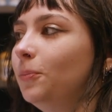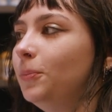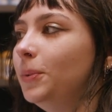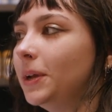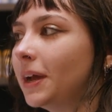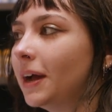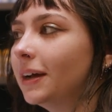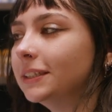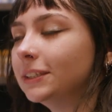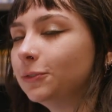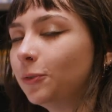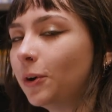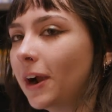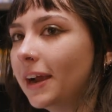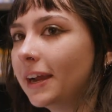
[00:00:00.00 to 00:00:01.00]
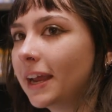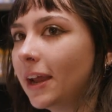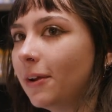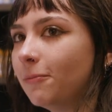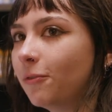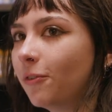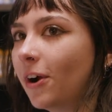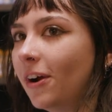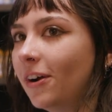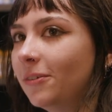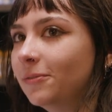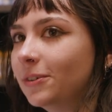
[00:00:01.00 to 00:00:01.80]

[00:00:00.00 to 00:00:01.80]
because of where I came from,